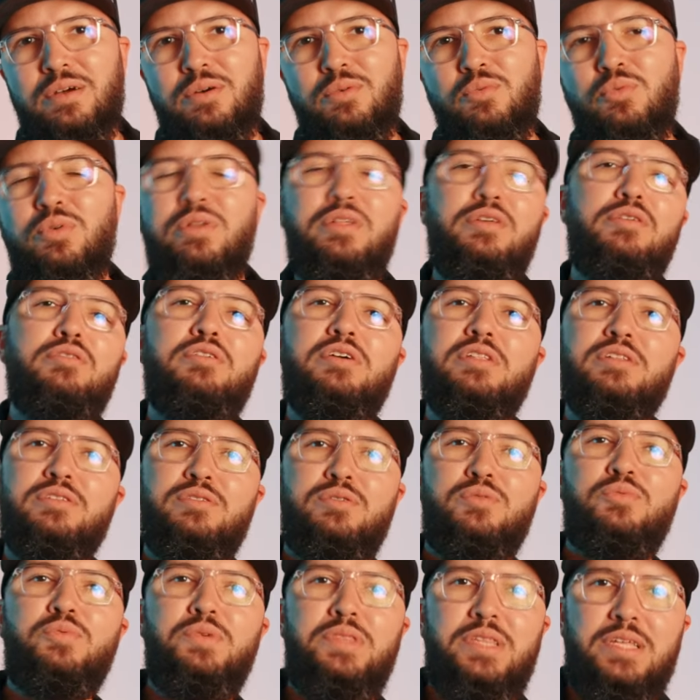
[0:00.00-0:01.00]
What are you gonna
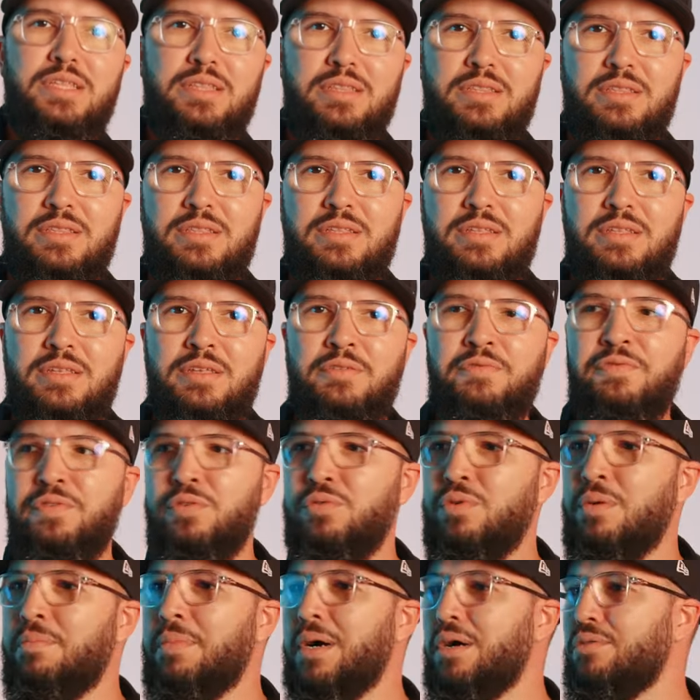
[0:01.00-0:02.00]
do with it if
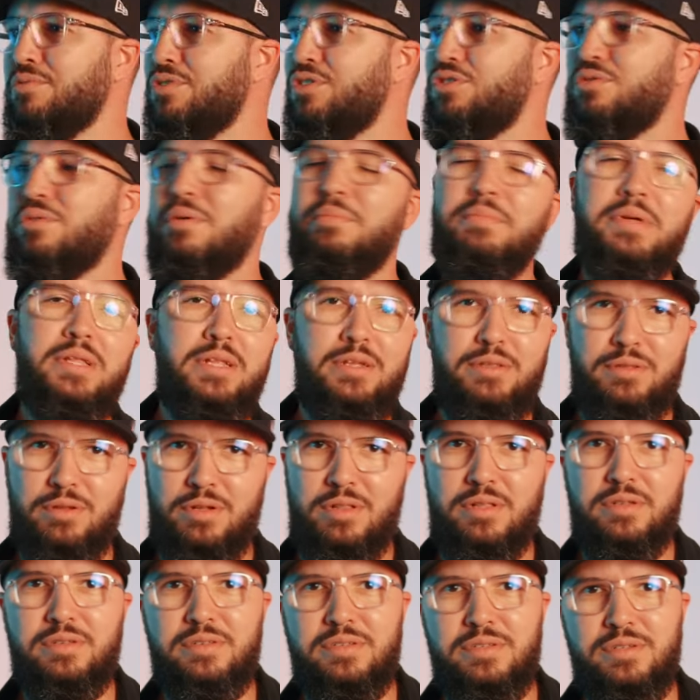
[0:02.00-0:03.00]
you amount to a million
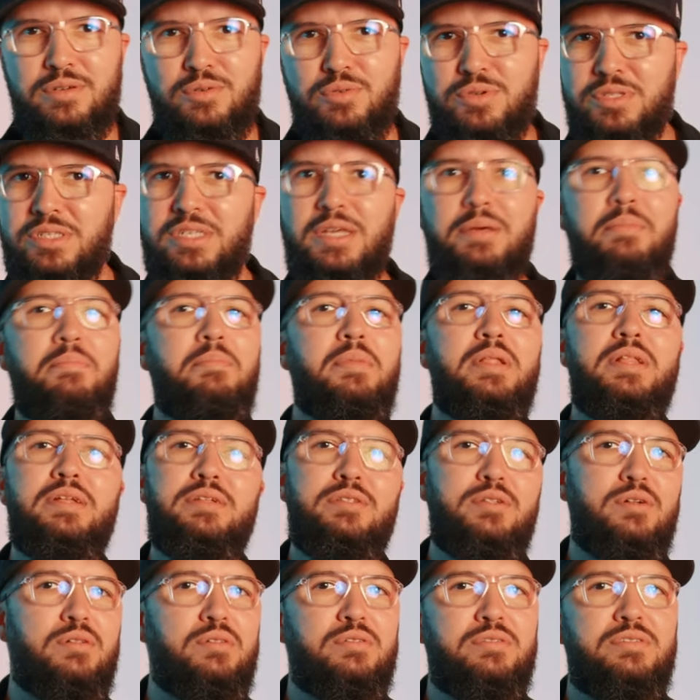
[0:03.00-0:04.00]
dollars or ten
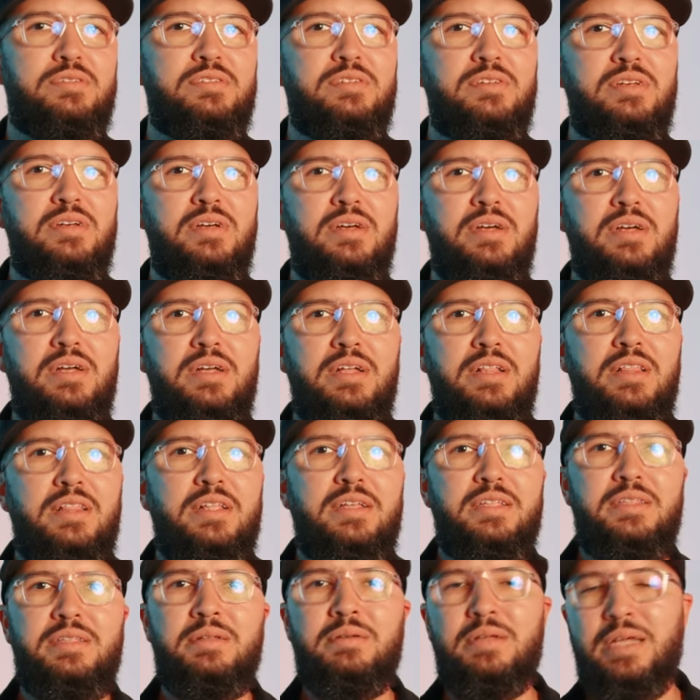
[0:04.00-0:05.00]
million dollars?
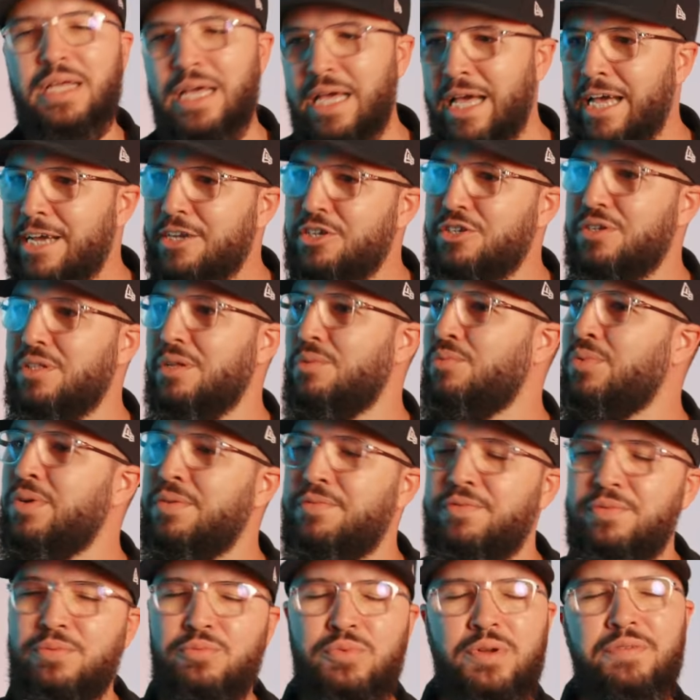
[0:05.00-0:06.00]
Like actually
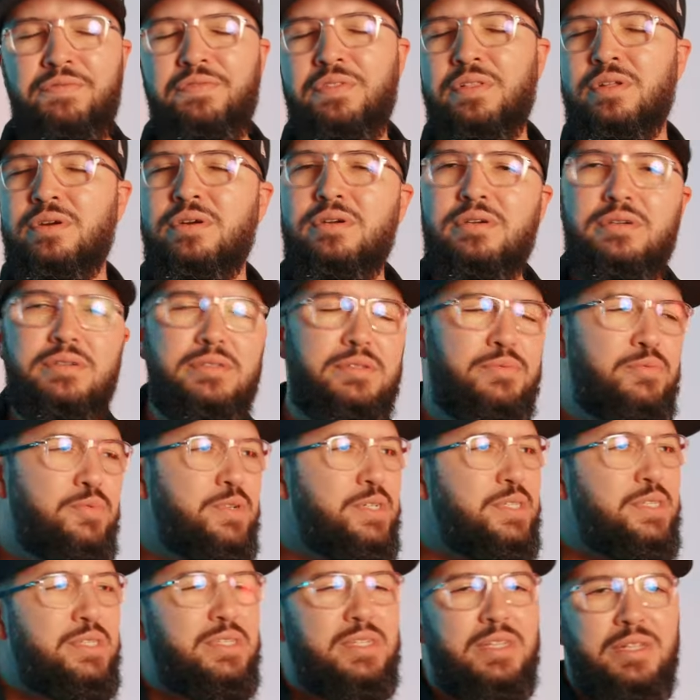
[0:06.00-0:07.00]
we've we've learned
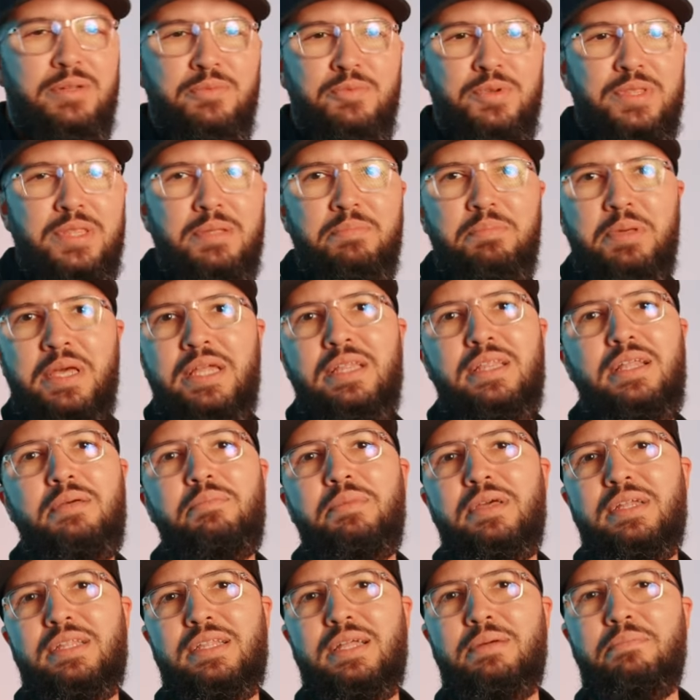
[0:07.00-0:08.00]
recently with the
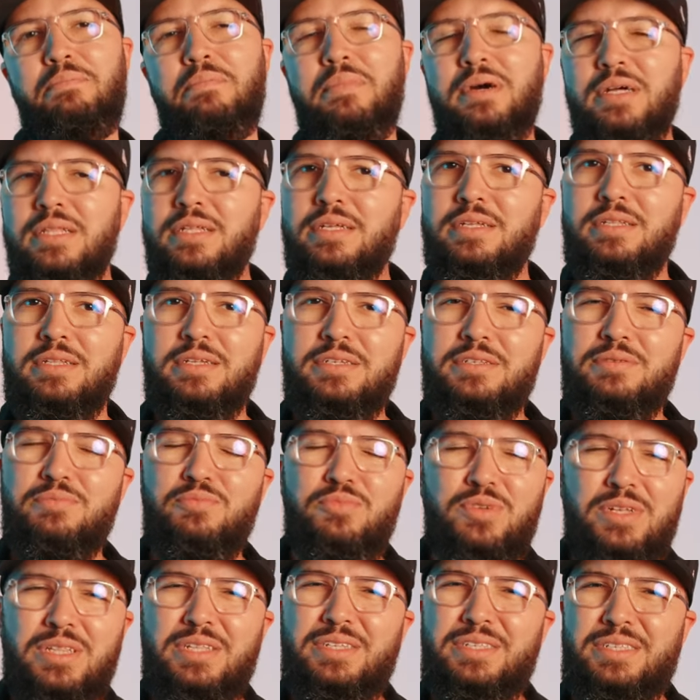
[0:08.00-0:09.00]
pandemic that money doesn't
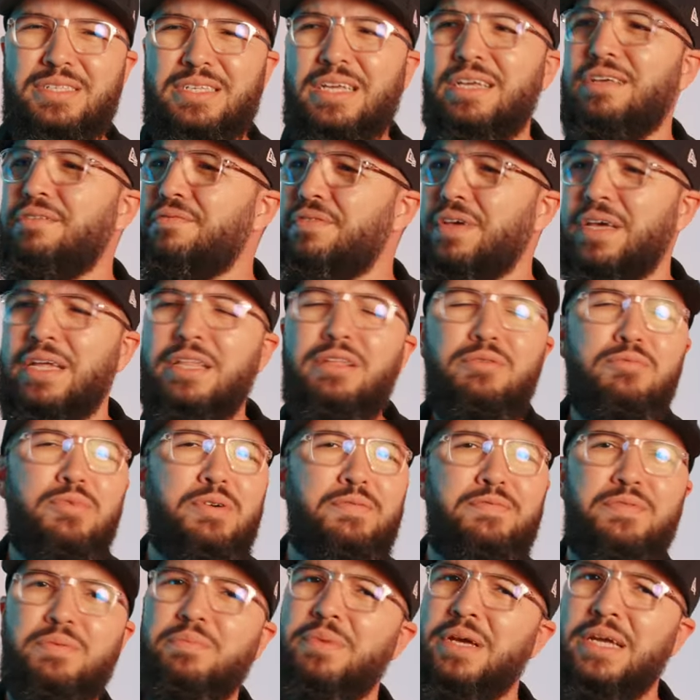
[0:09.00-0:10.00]
really save
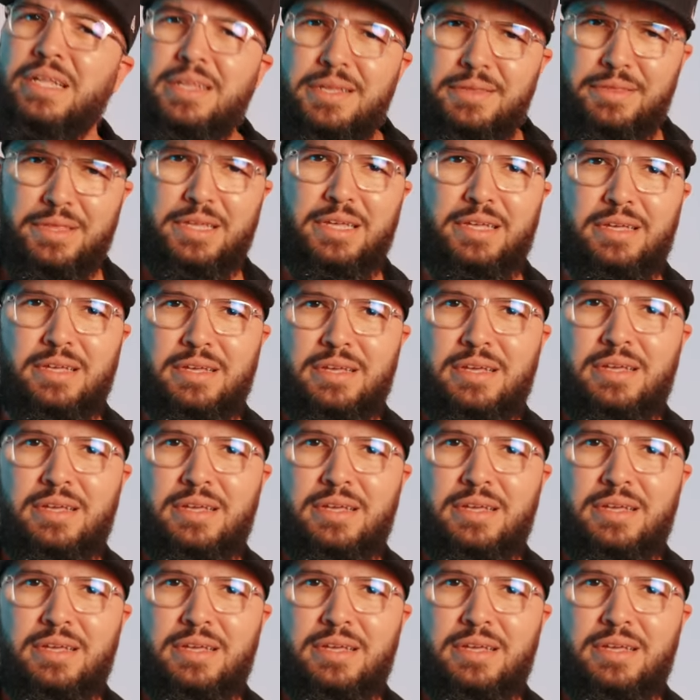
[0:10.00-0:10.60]
anyone from anything.